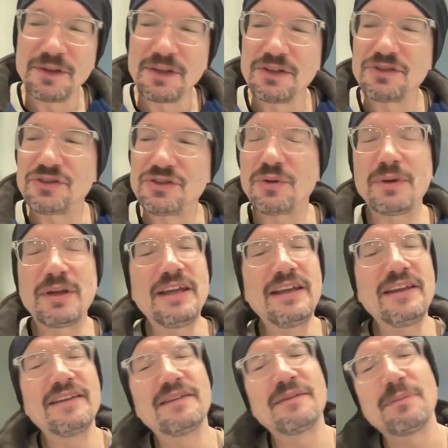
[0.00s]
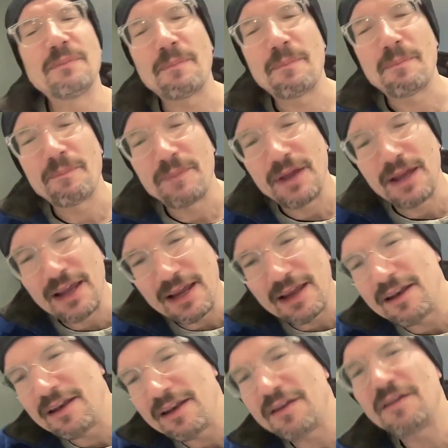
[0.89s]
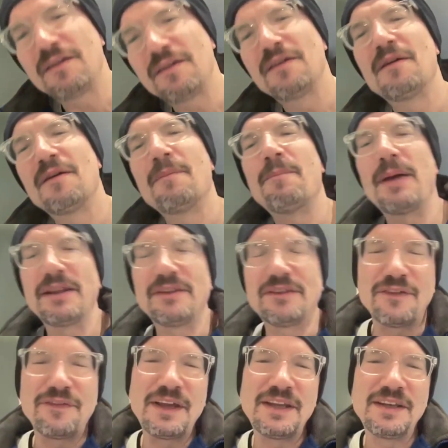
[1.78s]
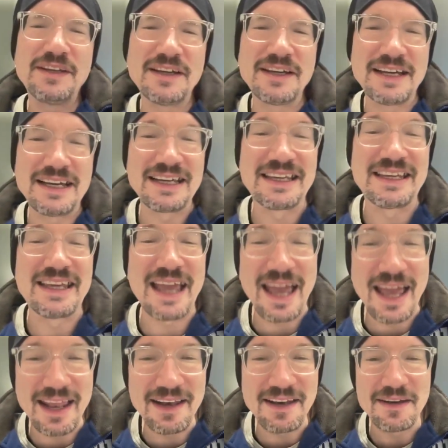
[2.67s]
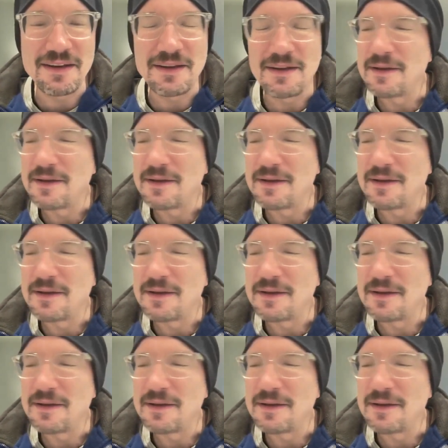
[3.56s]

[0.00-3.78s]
So he's in Pennsylvania again.